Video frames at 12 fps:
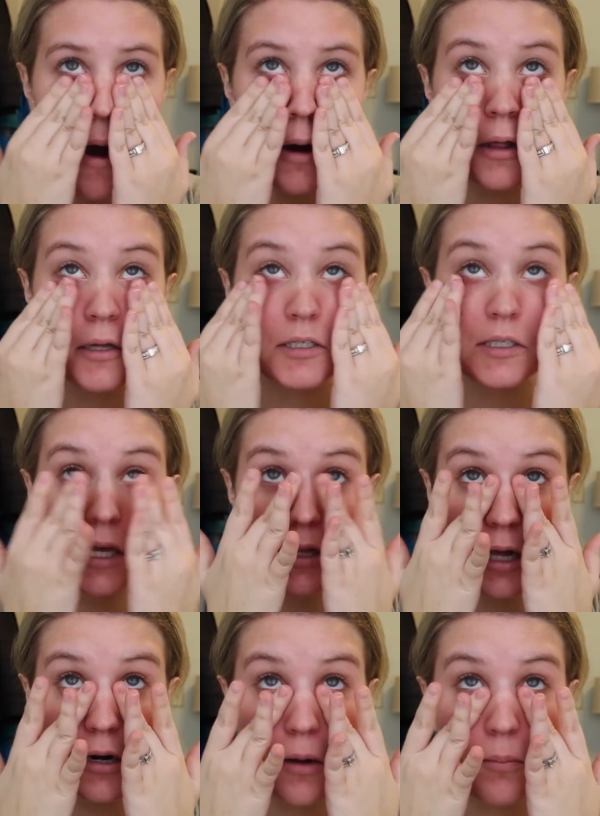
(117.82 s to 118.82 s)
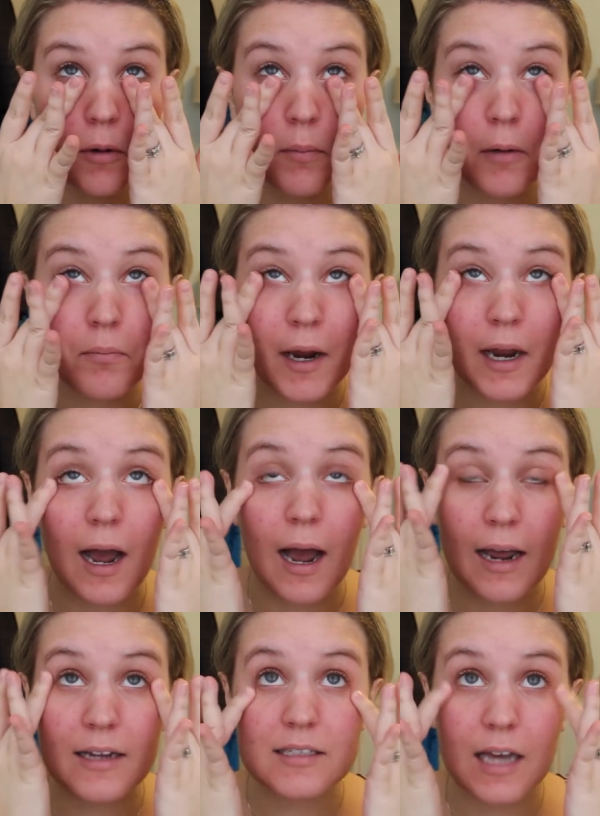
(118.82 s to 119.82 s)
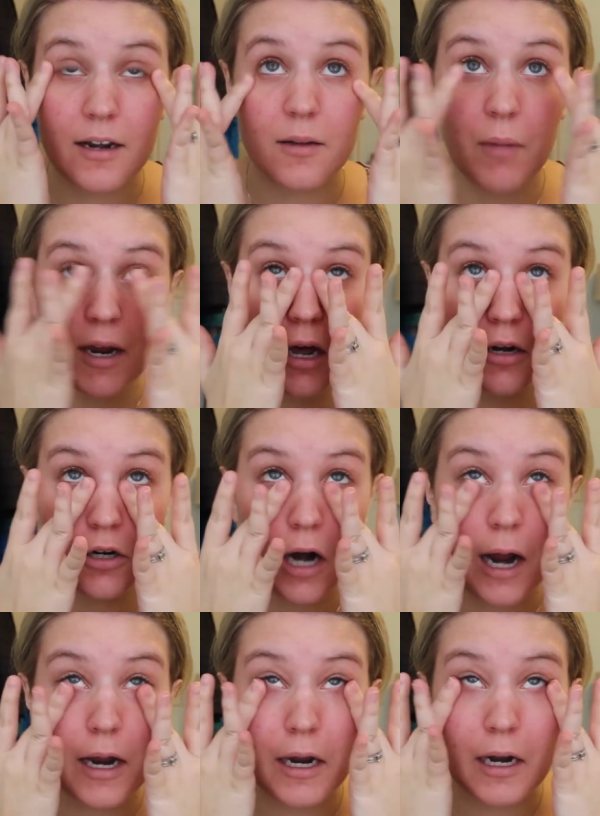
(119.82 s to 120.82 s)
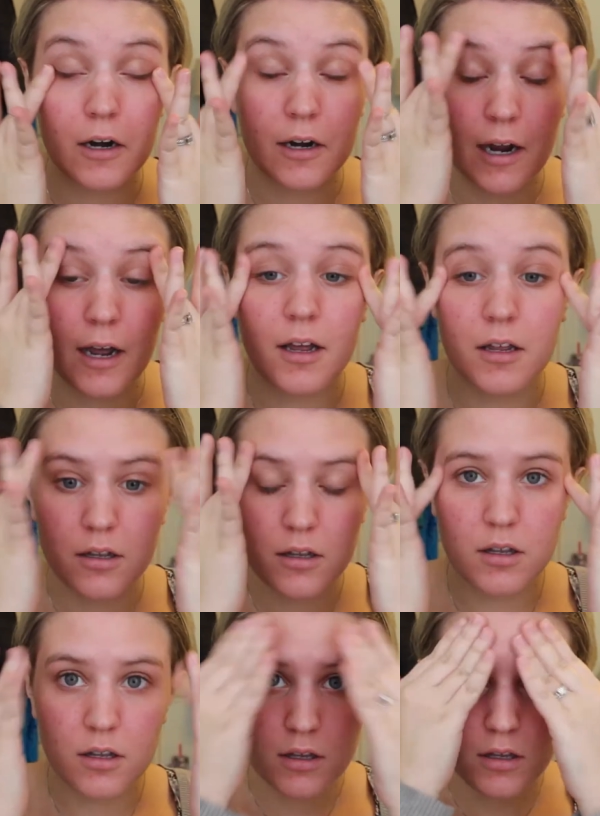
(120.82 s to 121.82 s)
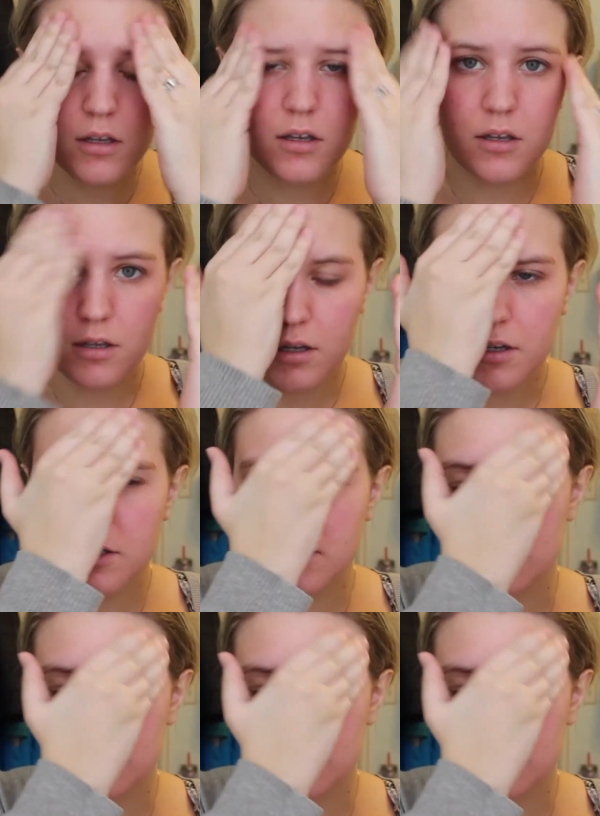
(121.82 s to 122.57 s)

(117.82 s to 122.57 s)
I like to take that up above my eyes, kind of my under eye area, and